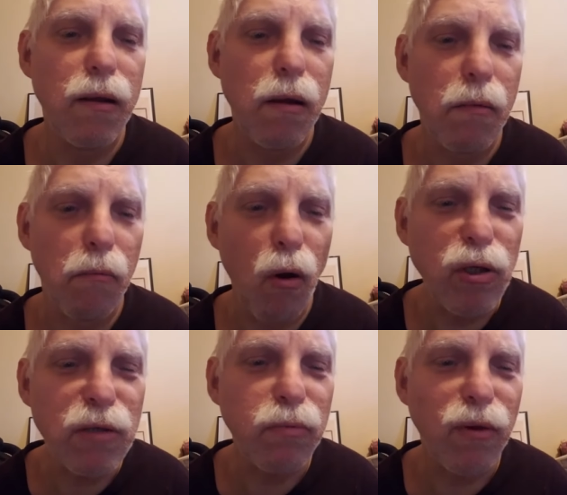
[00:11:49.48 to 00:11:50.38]

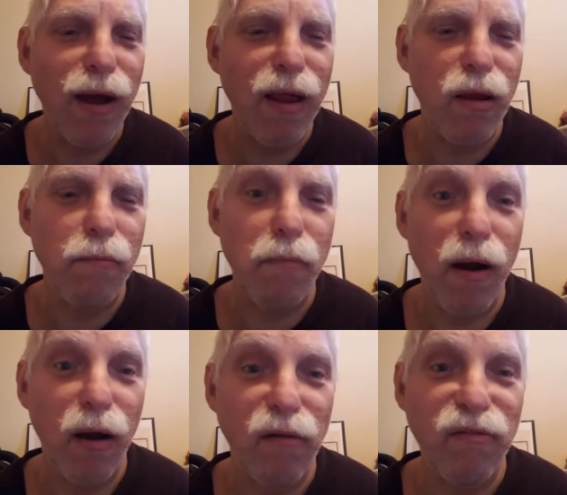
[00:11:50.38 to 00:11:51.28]
multiply them by
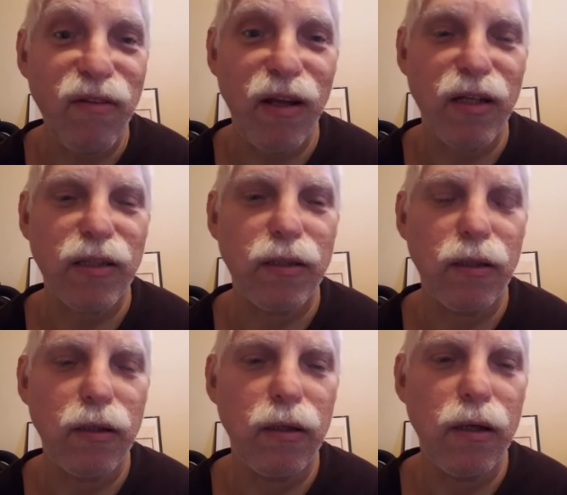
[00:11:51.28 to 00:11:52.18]
your fees,
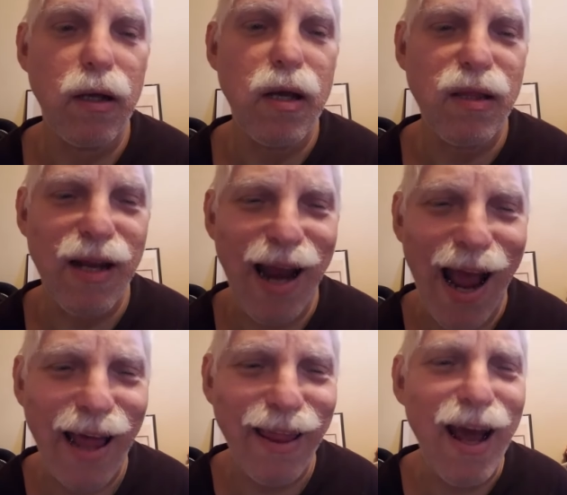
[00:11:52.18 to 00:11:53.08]
then
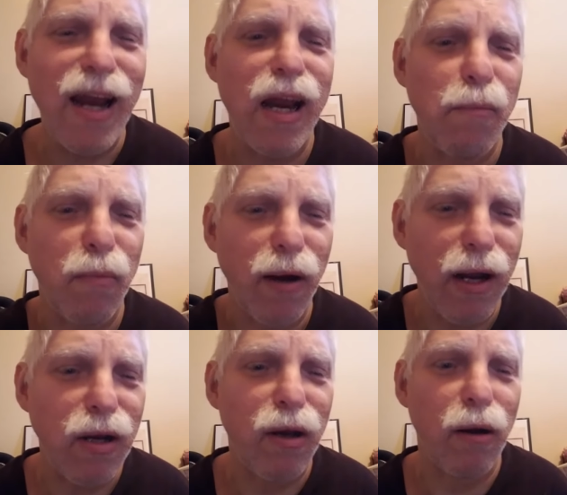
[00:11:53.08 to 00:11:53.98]
add that number
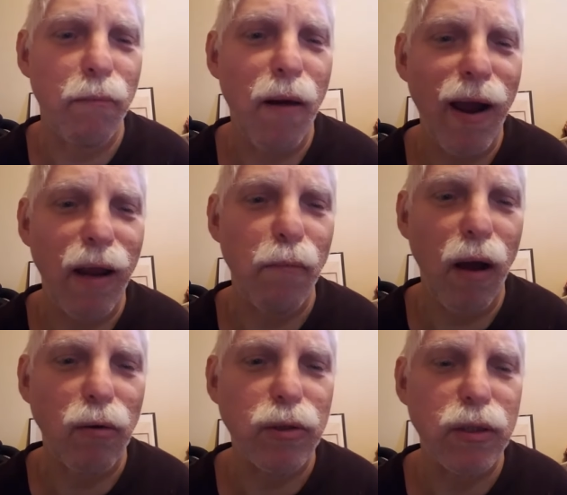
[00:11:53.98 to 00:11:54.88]
into your buy
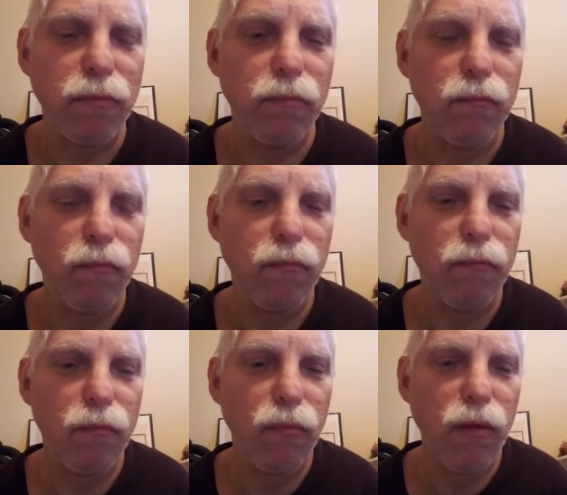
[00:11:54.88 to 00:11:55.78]
amount.
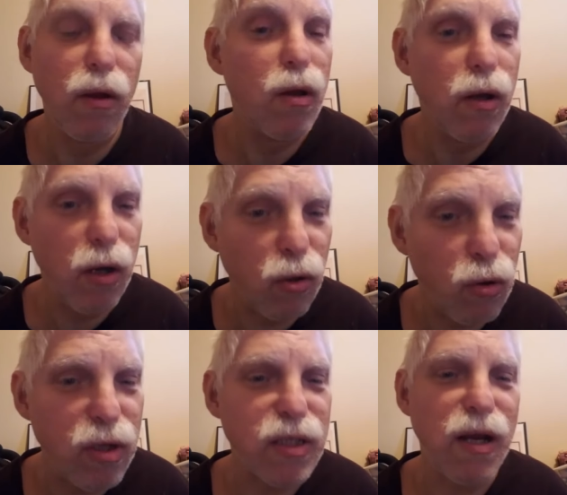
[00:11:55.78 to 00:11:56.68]
You do the
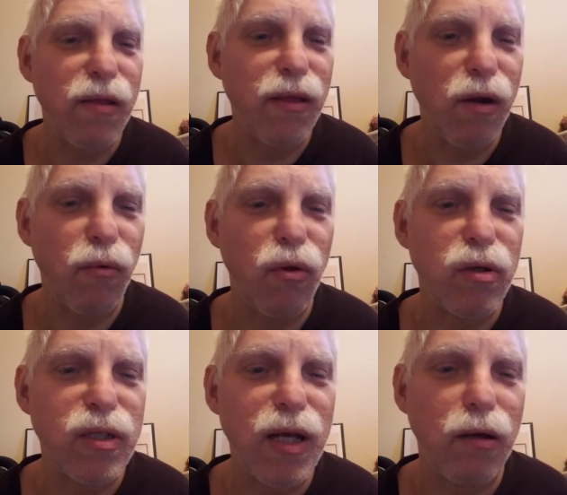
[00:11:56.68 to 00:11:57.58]
same thing with your
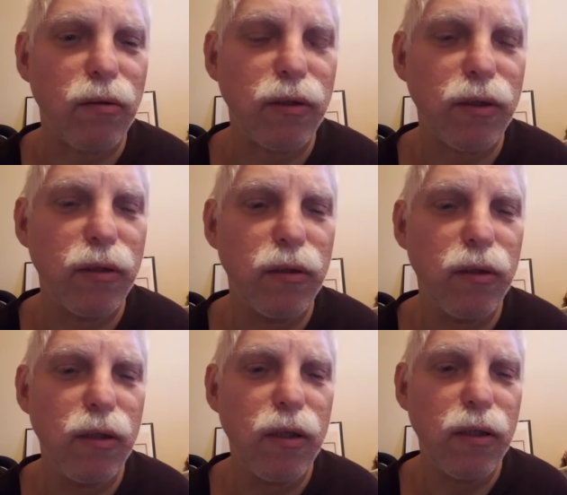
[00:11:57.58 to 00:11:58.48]
sells.
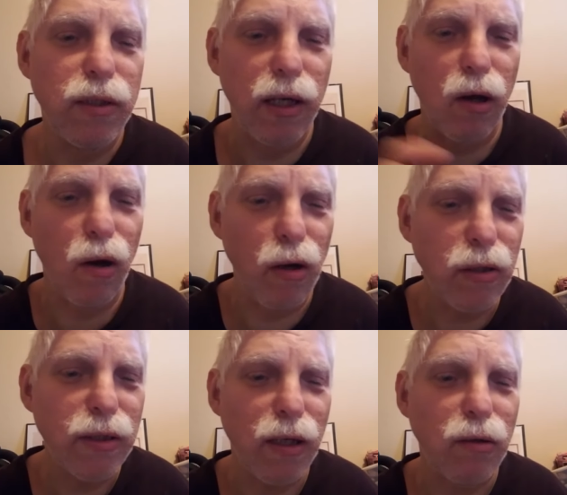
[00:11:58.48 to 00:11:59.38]
Take all your
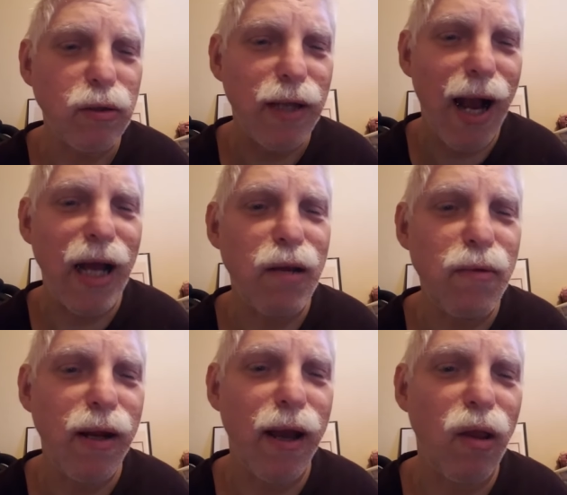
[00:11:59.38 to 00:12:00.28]
sells, add them
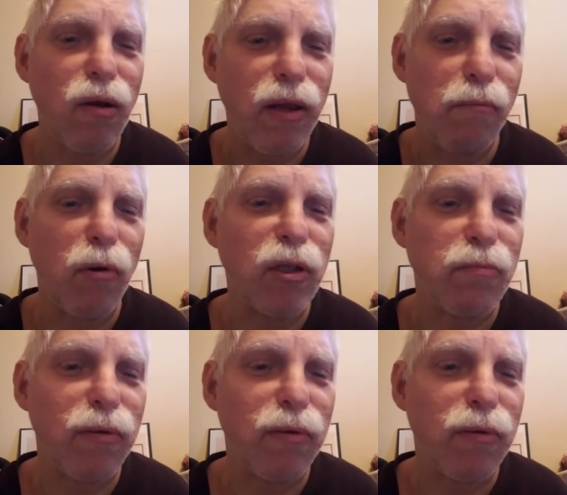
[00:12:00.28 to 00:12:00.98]
together, then multiply